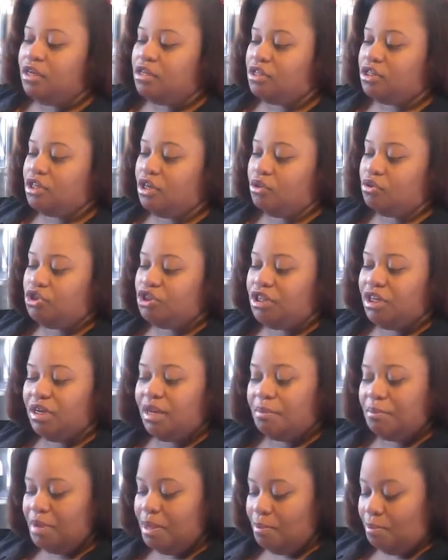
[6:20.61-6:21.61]
So she
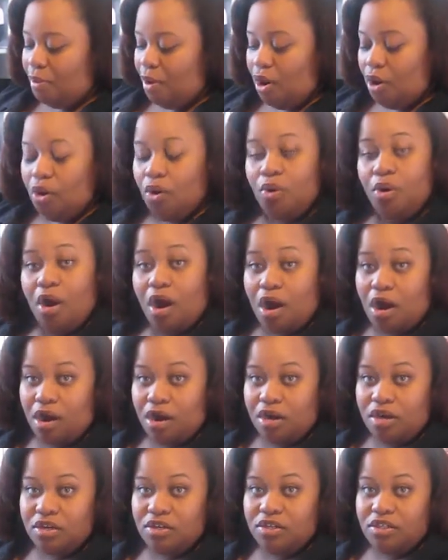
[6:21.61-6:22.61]
let me borrow
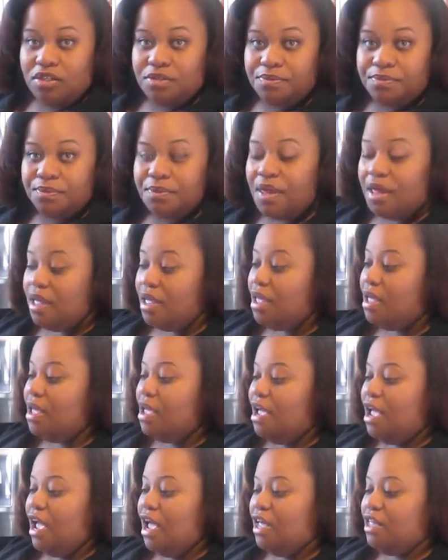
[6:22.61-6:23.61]
hers,
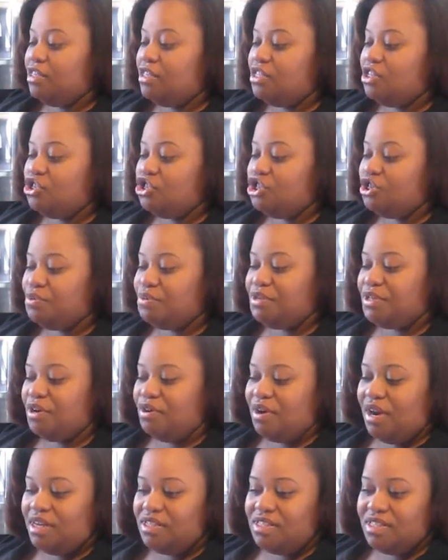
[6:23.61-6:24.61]
and since she was
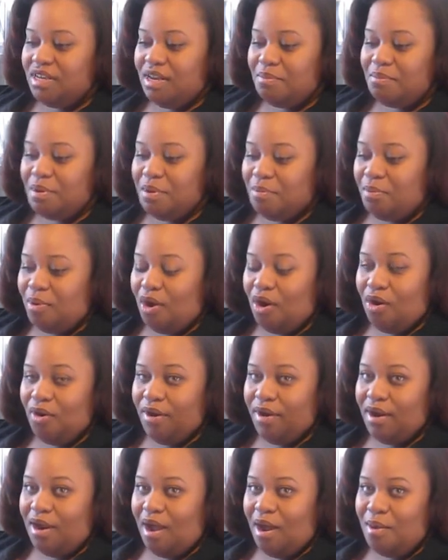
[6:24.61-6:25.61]
so nice to let me borrow
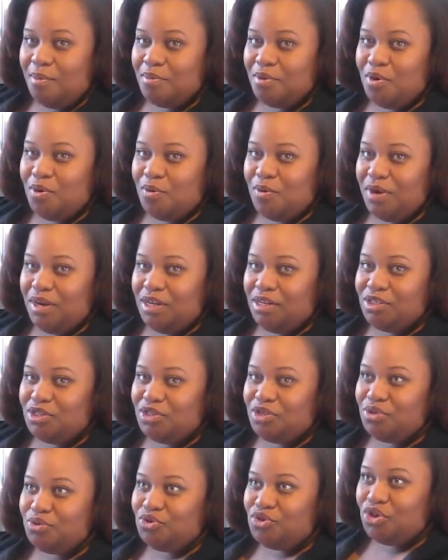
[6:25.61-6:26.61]
it, I'm going
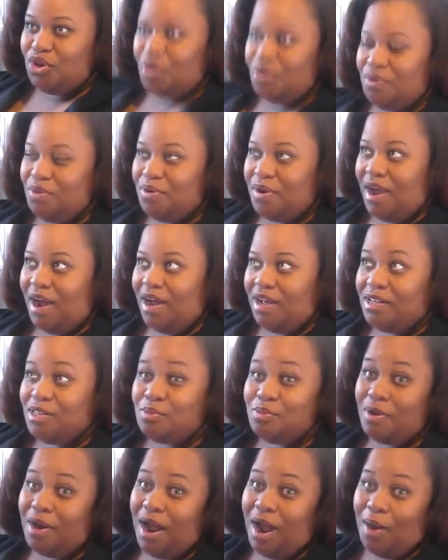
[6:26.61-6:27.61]
to show you
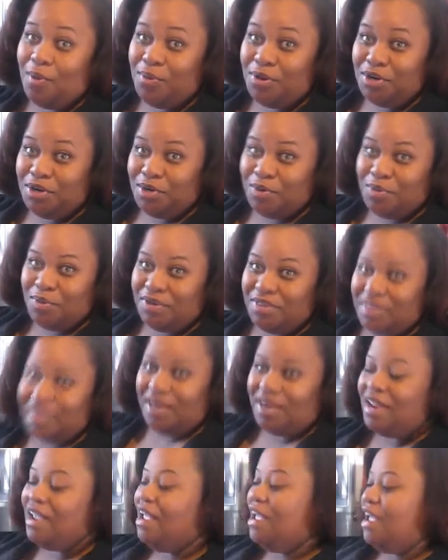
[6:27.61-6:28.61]
guys what I would do with
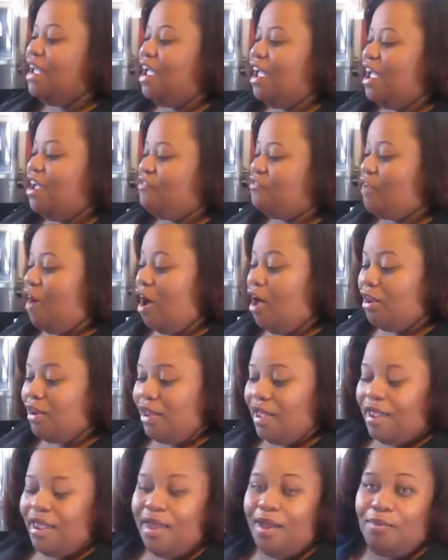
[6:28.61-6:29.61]
it if all
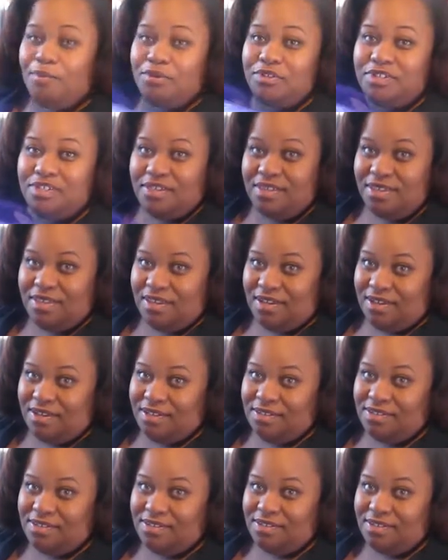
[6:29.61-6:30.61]
I had was
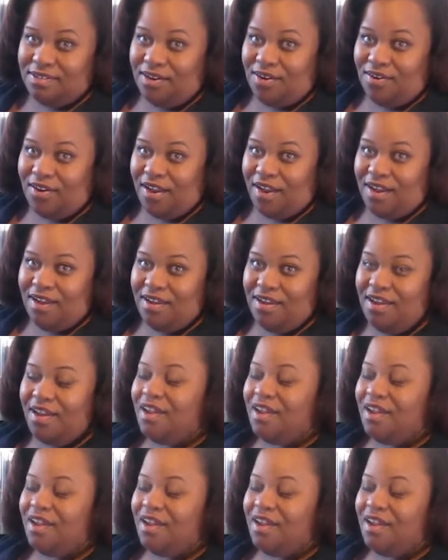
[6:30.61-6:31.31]
this, okay?